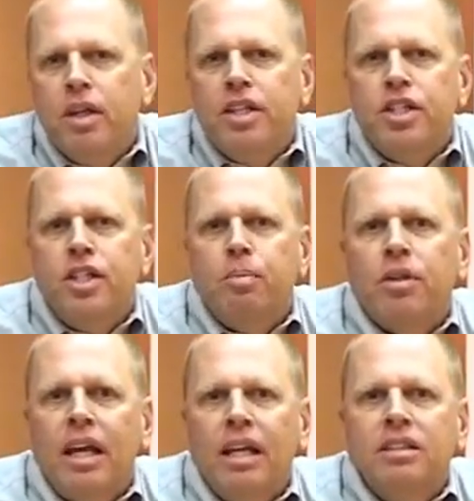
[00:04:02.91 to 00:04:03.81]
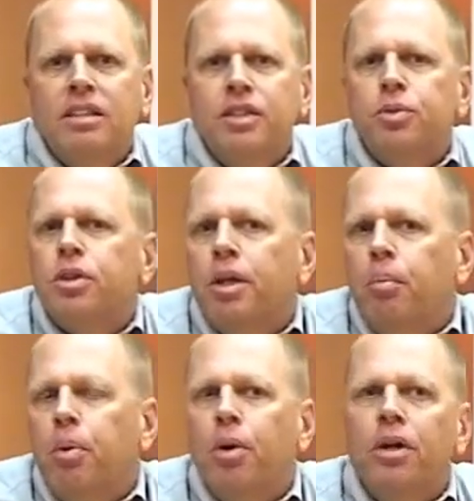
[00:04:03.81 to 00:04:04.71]
relationship with Andson is really
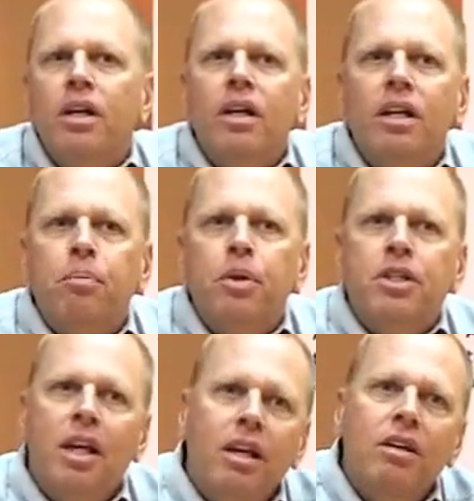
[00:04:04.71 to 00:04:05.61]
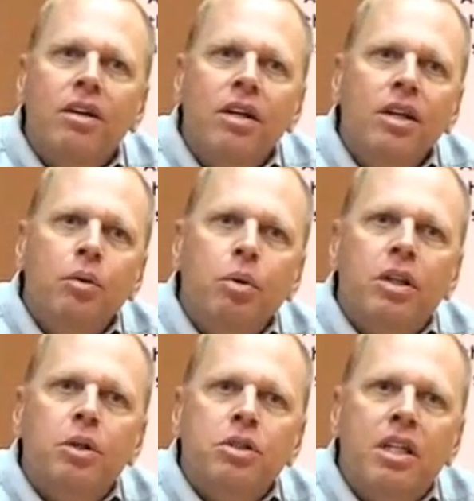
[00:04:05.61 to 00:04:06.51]
important, in particular
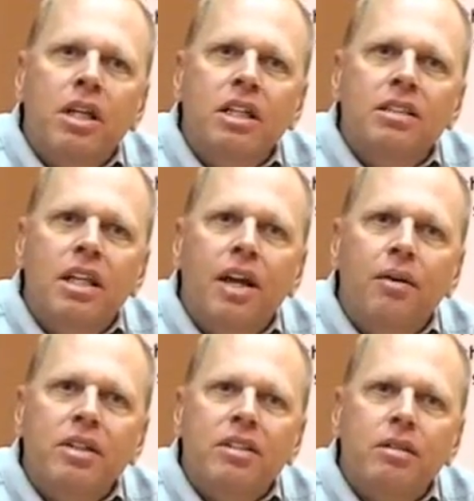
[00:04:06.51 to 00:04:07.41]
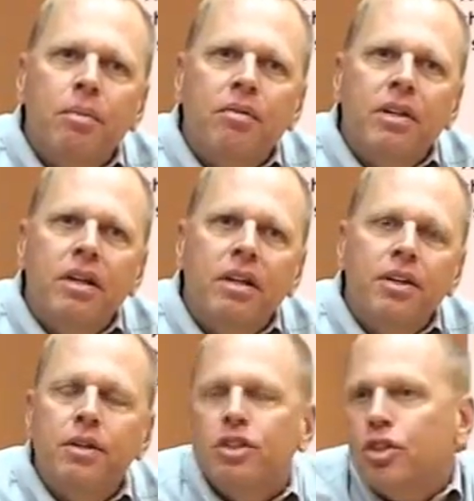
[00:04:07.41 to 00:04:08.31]
with those kids that are in some of the
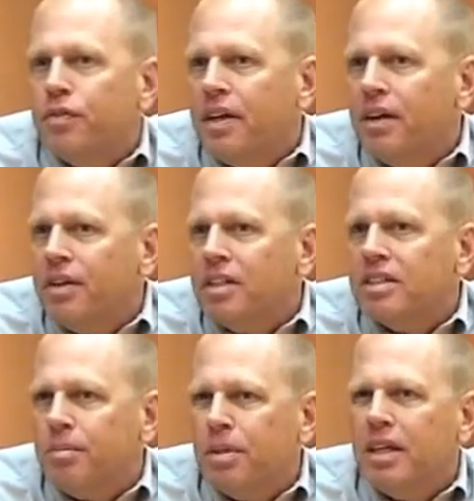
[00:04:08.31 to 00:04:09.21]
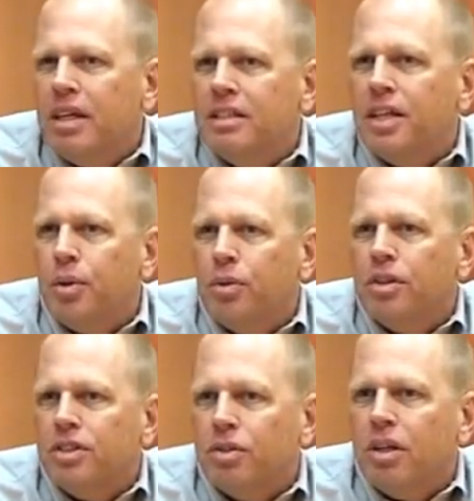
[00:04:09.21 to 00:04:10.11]
underserved areas, some of the kids that are
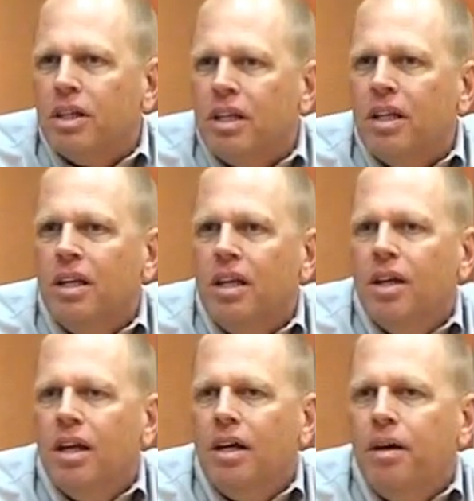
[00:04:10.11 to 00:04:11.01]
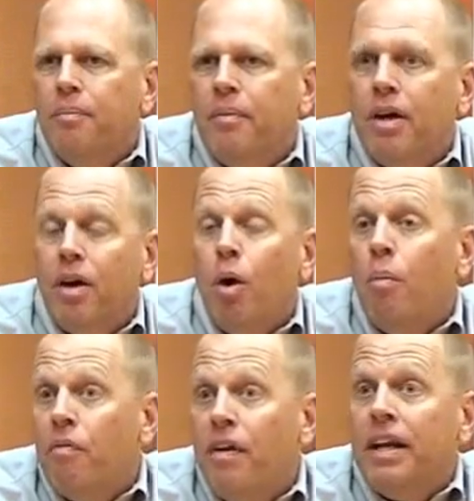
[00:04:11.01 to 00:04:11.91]
really struggling um,
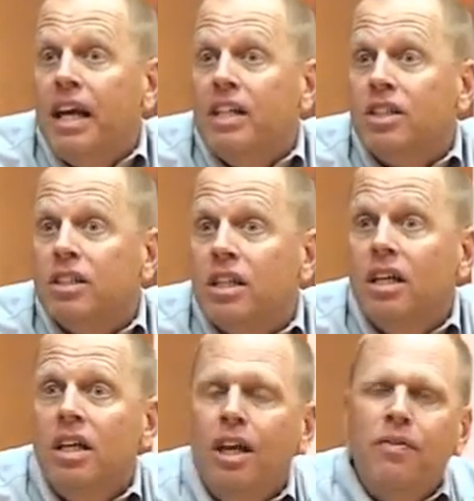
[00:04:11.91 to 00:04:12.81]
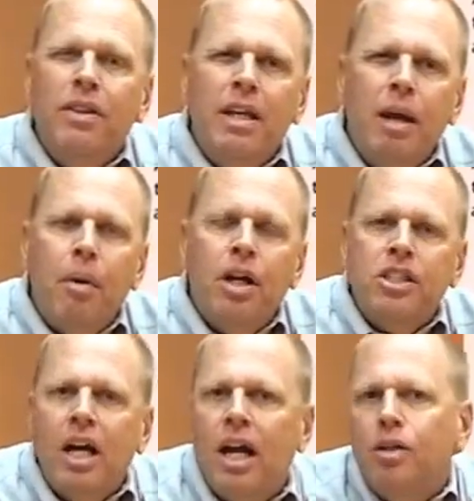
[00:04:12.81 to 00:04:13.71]
home financially. If you think
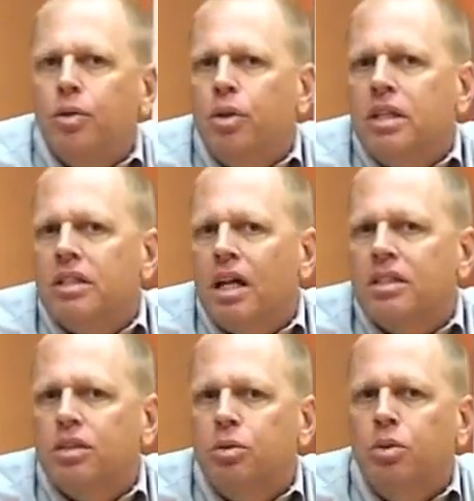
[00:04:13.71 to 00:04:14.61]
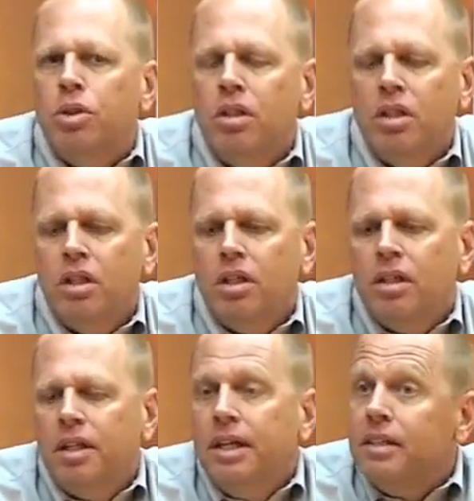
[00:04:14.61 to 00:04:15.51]
about a child who gets out of school
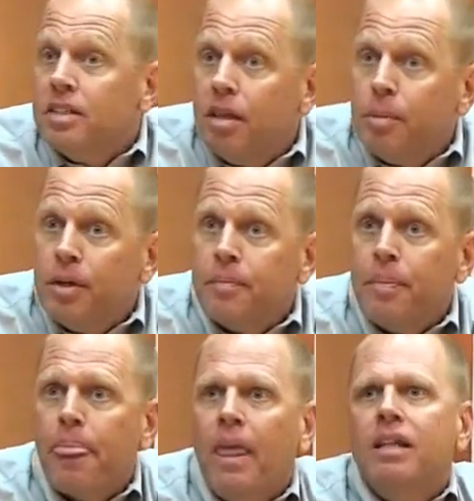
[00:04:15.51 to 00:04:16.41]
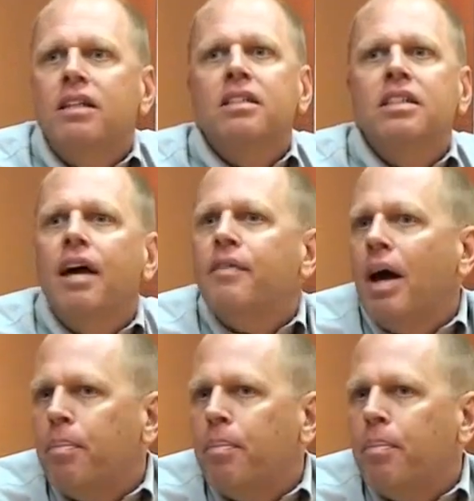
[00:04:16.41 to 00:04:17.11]
uh, in the summer and doesn't have an